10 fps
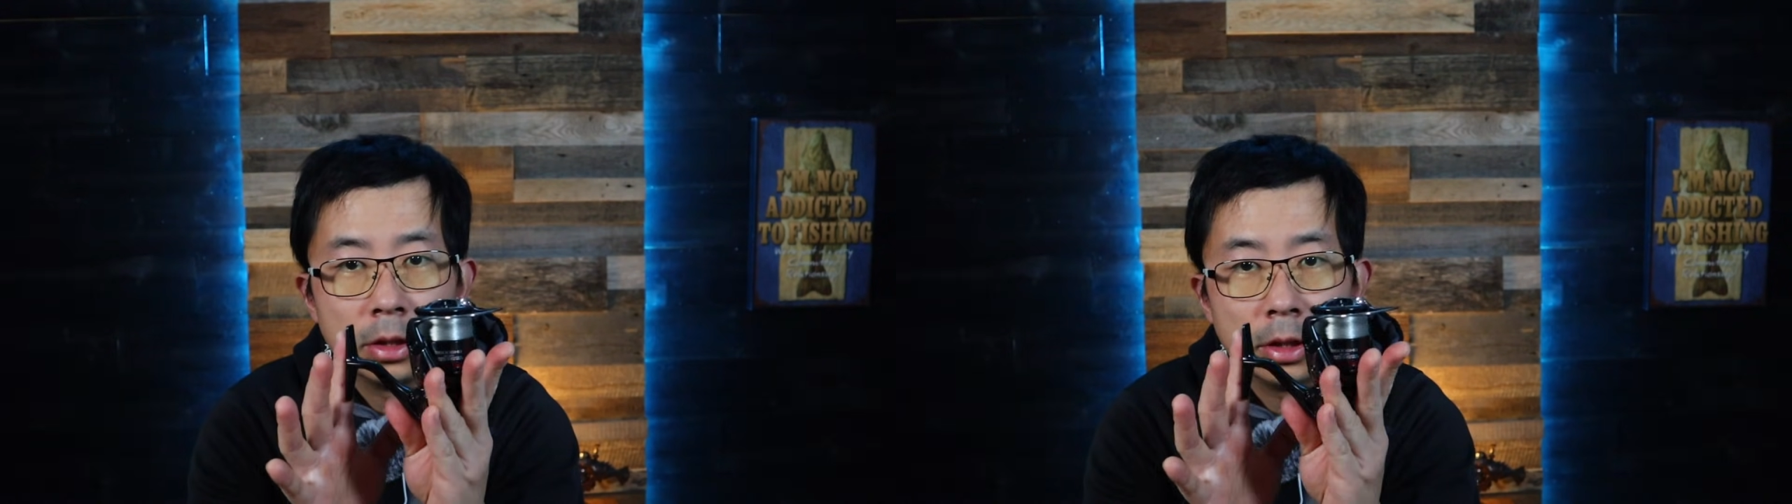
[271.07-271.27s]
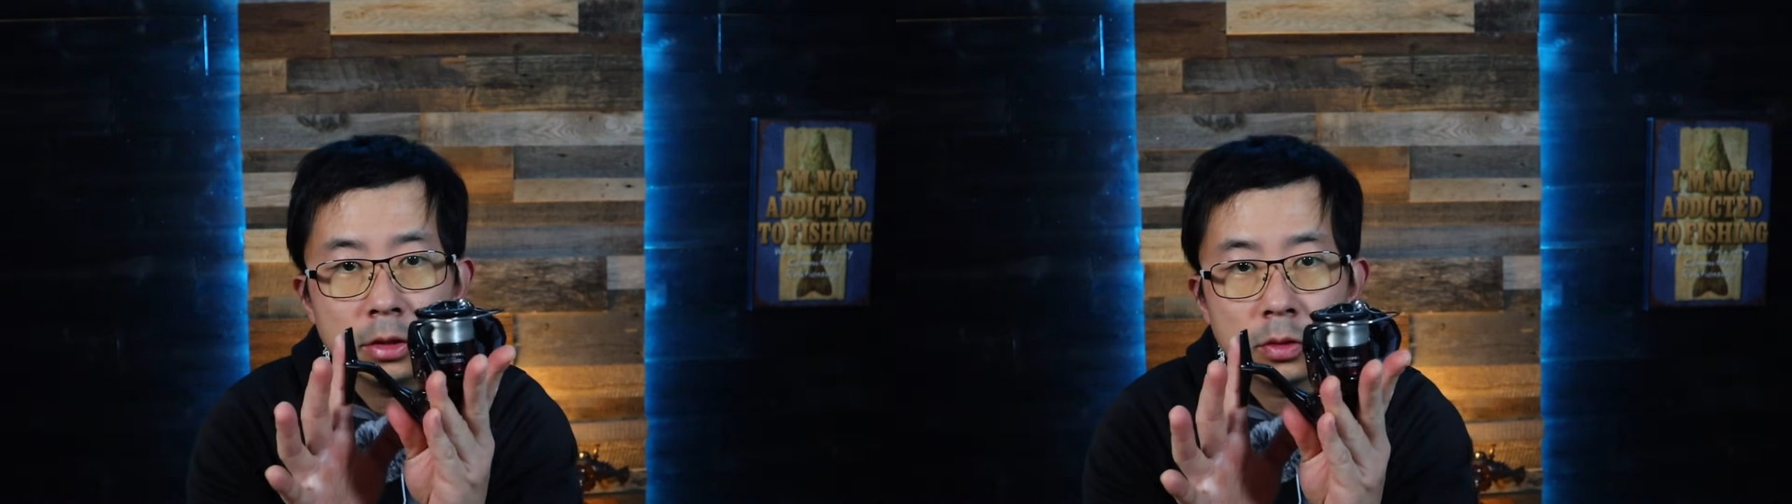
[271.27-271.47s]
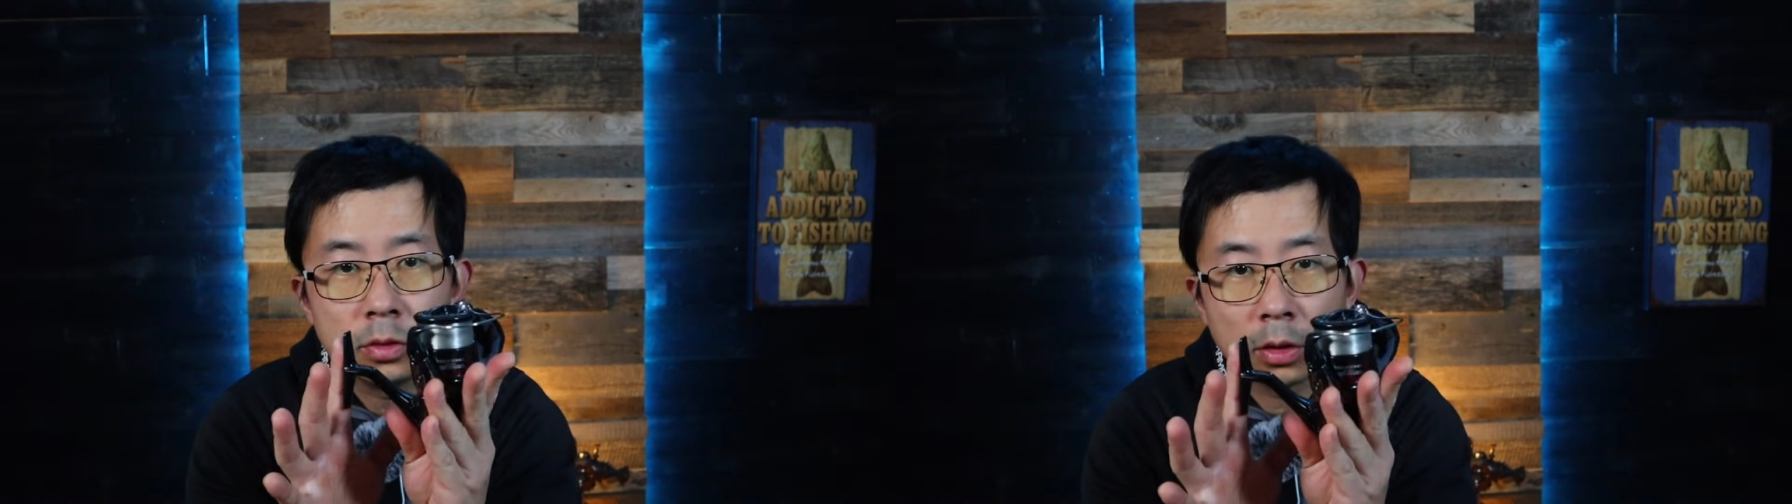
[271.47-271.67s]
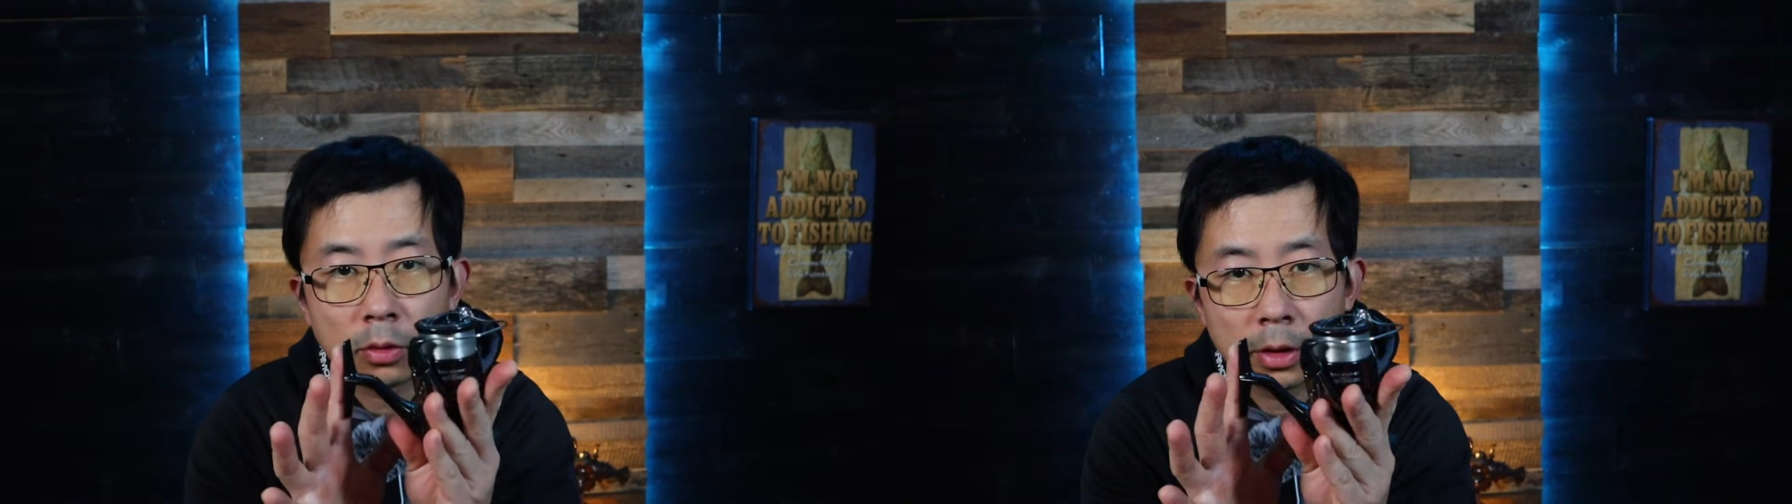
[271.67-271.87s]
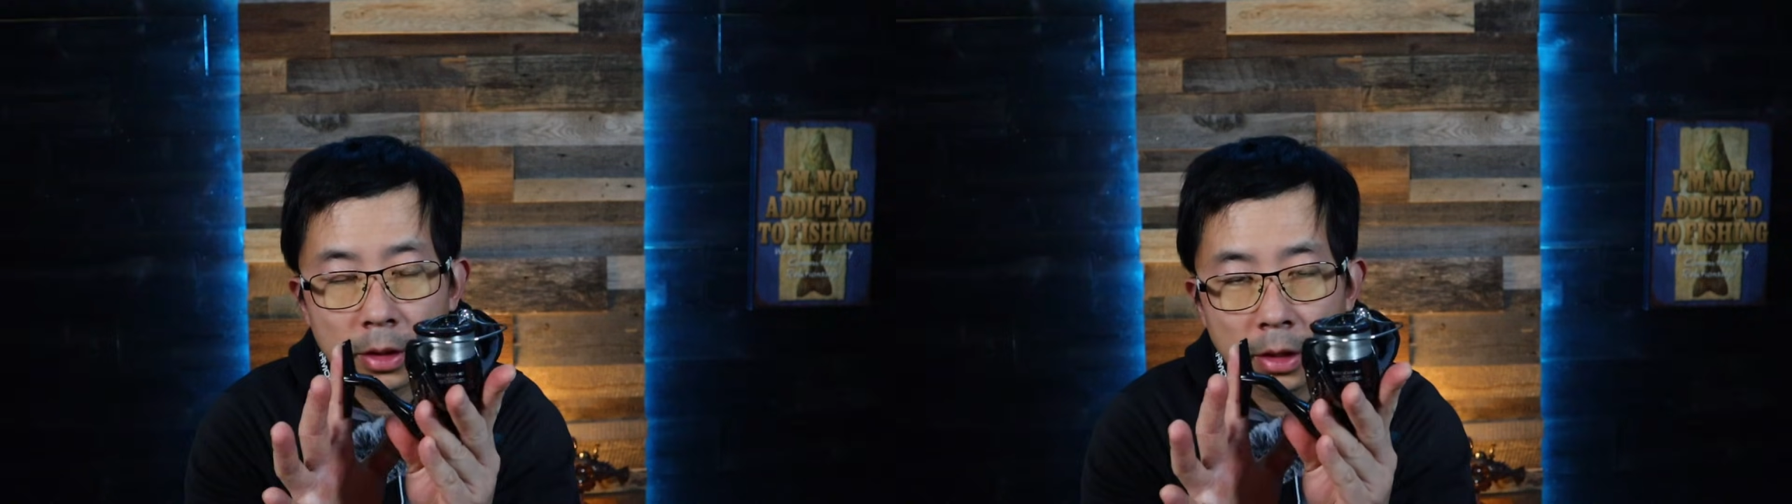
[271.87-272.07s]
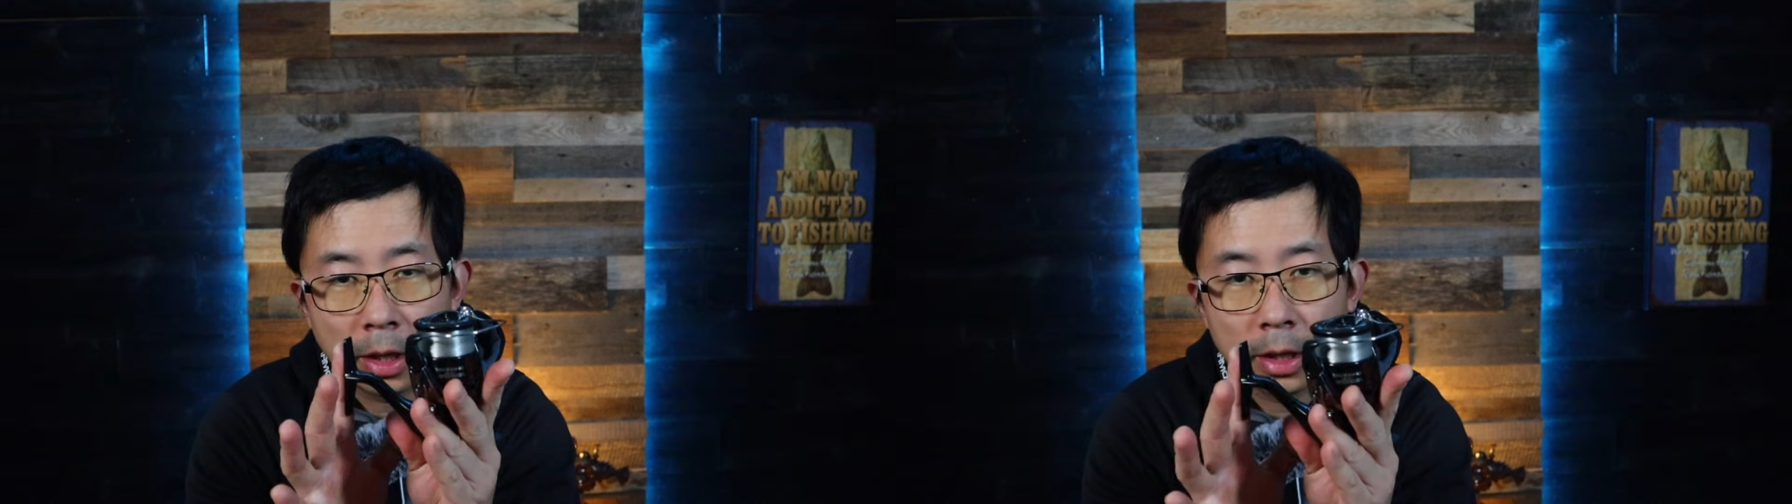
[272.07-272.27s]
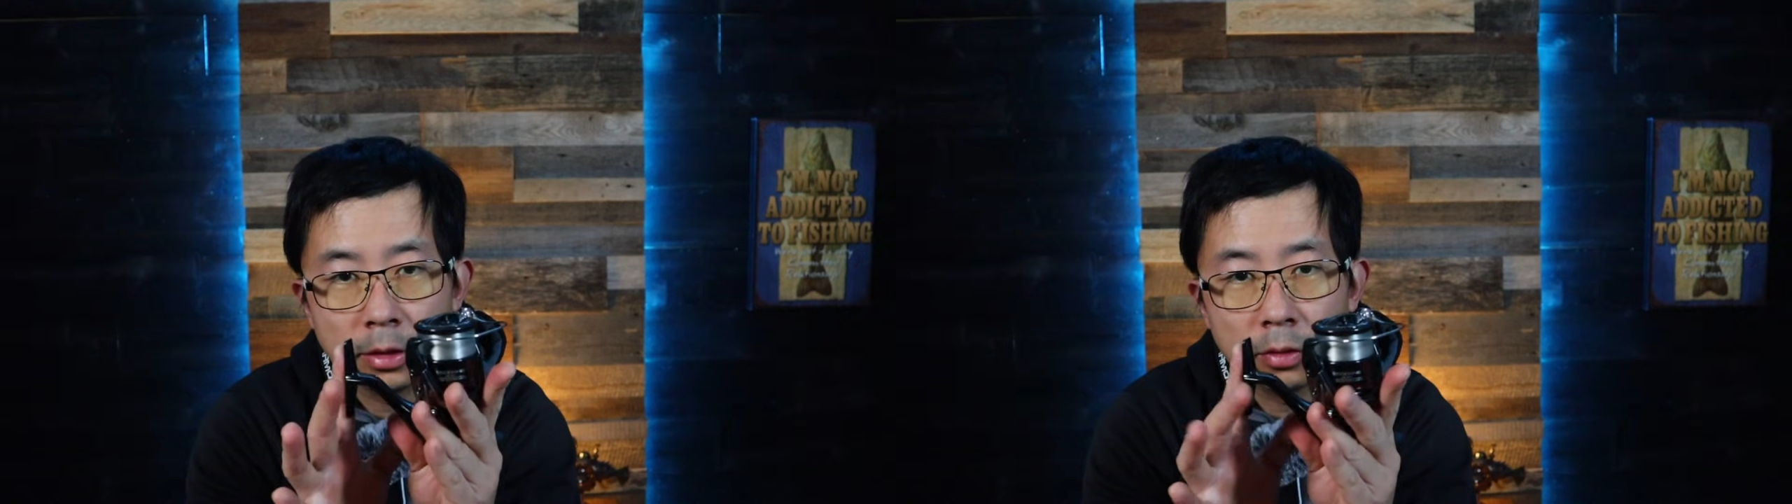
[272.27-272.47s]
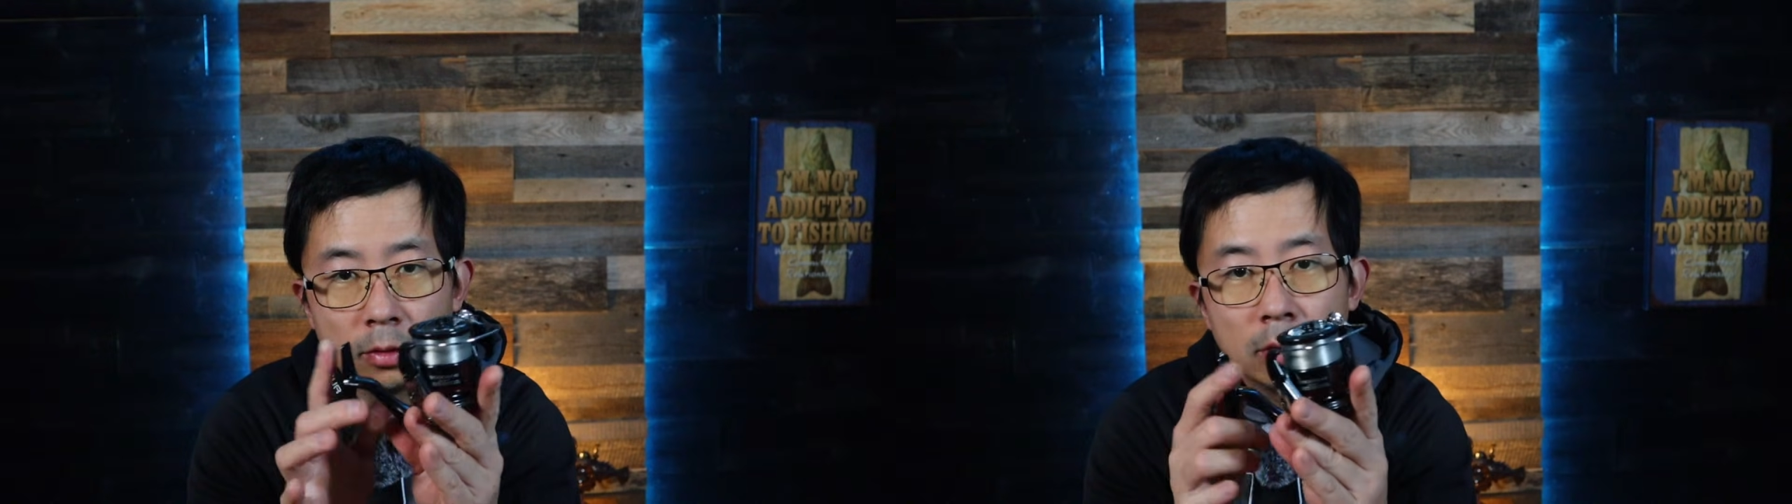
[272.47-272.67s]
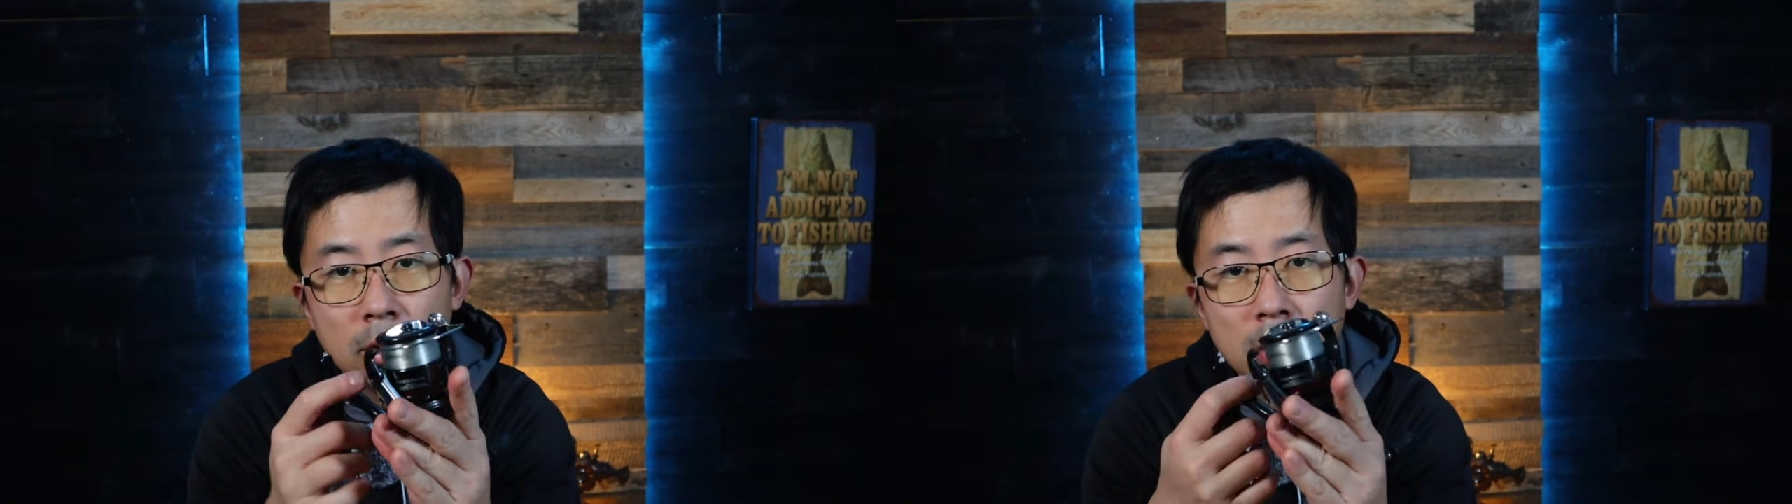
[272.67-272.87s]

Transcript: into the cranking handle,